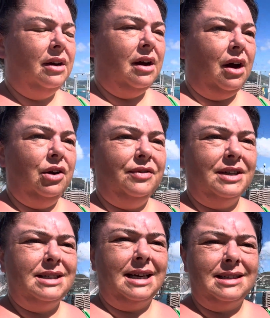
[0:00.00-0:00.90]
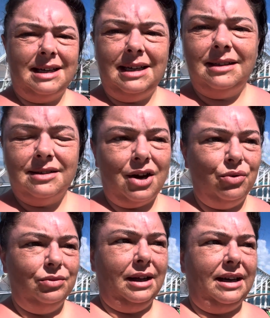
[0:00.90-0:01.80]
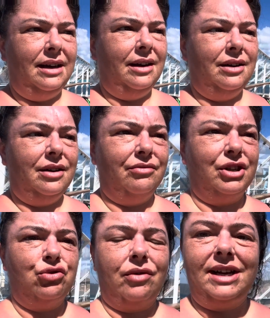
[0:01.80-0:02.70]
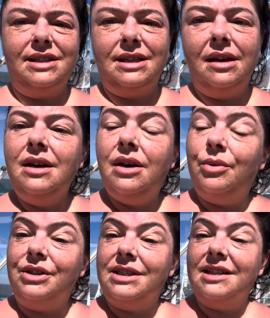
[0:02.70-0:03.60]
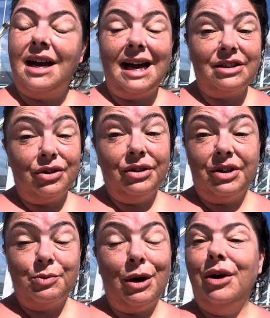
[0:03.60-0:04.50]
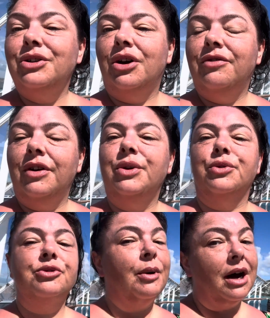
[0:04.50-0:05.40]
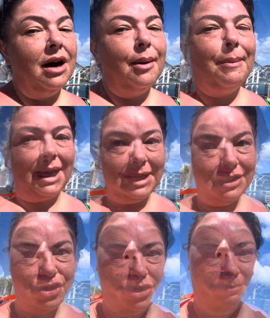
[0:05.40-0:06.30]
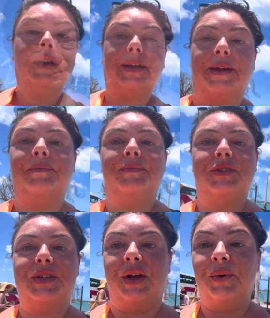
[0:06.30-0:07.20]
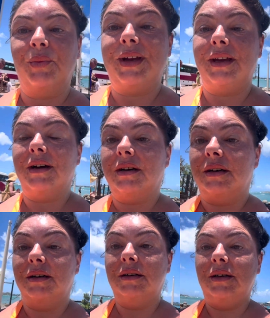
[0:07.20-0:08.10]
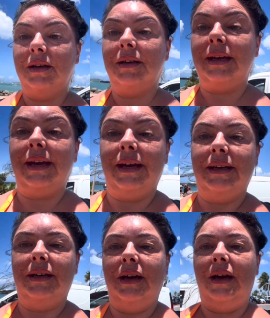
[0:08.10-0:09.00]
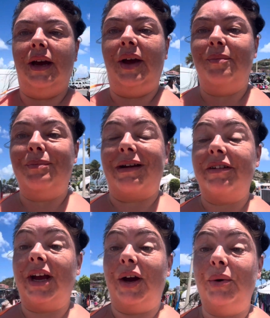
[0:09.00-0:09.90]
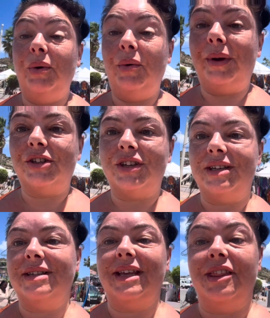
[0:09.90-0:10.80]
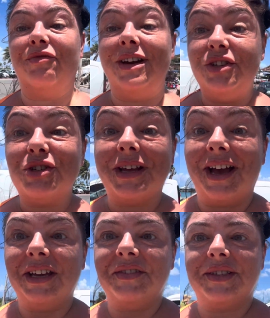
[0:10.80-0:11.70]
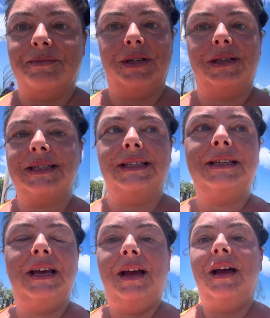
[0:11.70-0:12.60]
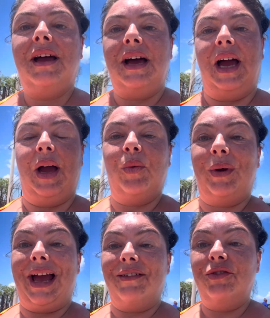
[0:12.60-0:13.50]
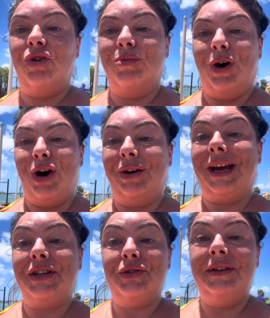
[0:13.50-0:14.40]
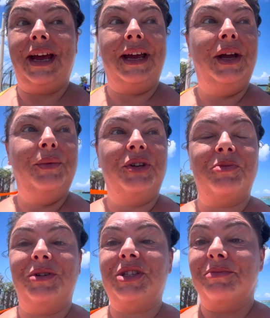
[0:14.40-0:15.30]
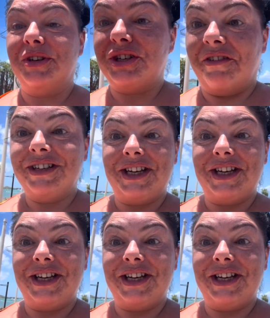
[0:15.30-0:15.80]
over 16s only retreat, which is an add-on as part of your spa package. Okay, so we are in Marigot, which is in the French side of St Martin. We have come on a Sunday, which means the majority